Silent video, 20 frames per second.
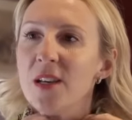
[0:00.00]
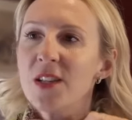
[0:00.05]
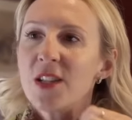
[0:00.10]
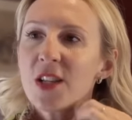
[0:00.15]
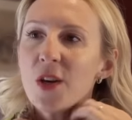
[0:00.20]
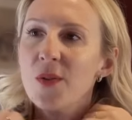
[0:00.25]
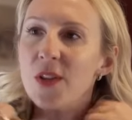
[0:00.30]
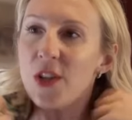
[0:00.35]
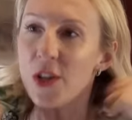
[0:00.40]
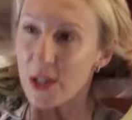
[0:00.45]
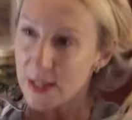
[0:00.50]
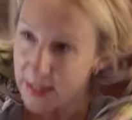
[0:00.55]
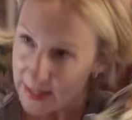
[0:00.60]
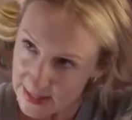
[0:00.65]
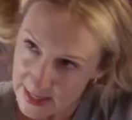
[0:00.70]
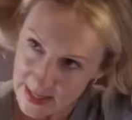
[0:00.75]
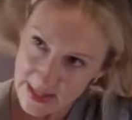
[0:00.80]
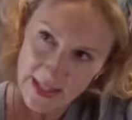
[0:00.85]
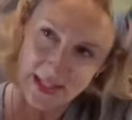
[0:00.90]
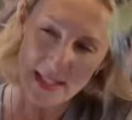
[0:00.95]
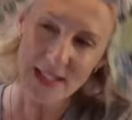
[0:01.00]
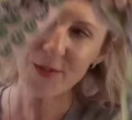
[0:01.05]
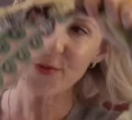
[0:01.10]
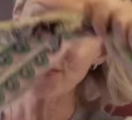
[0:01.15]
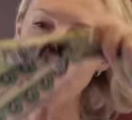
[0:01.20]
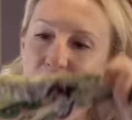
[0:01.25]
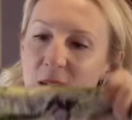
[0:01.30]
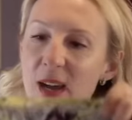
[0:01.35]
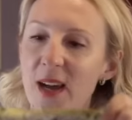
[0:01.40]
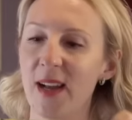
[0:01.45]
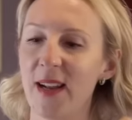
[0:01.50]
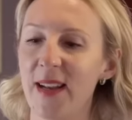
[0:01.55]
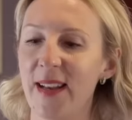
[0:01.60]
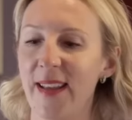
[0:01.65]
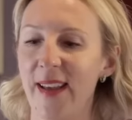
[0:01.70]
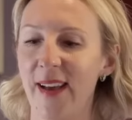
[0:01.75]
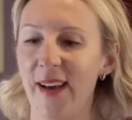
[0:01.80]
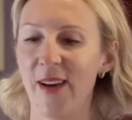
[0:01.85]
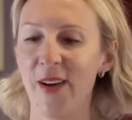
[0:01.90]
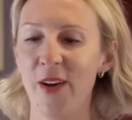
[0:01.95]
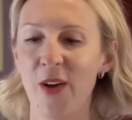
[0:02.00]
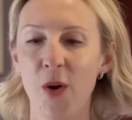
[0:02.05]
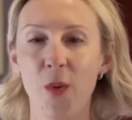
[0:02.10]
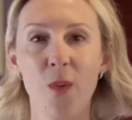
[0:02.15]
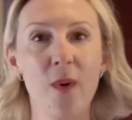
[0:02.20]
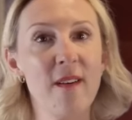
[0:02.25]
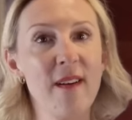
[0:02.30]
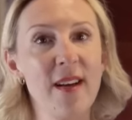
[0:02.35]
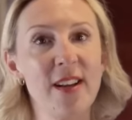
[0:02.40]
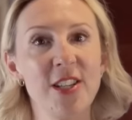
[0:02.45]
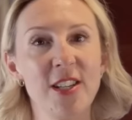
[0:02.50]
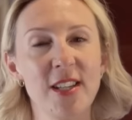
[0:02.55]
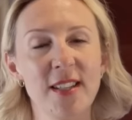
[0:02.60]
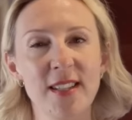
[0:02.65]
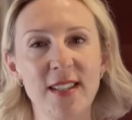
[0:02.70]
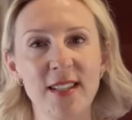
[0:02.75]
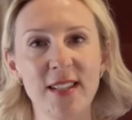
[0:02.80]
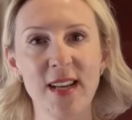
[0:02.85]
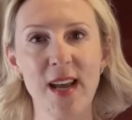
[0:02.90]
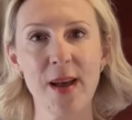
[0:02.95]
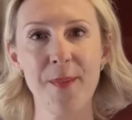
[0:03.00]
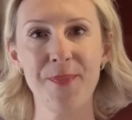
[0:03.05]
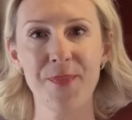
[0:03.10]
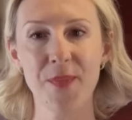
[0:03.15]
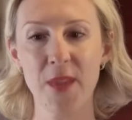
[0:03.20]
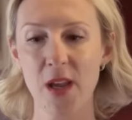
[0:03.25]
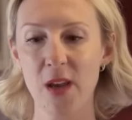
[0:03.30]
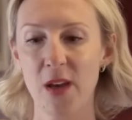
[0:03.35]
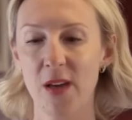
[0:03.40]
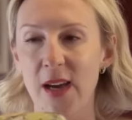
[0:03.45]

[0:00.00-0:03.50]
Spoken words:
So you can see this is from earlier where I just kind